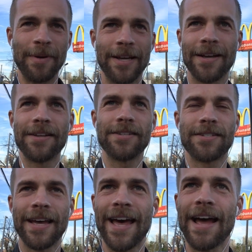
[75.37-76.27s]

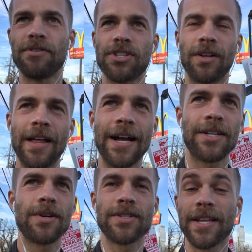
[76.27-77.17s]
because every single
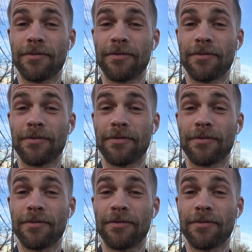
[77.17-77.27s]
actor is at a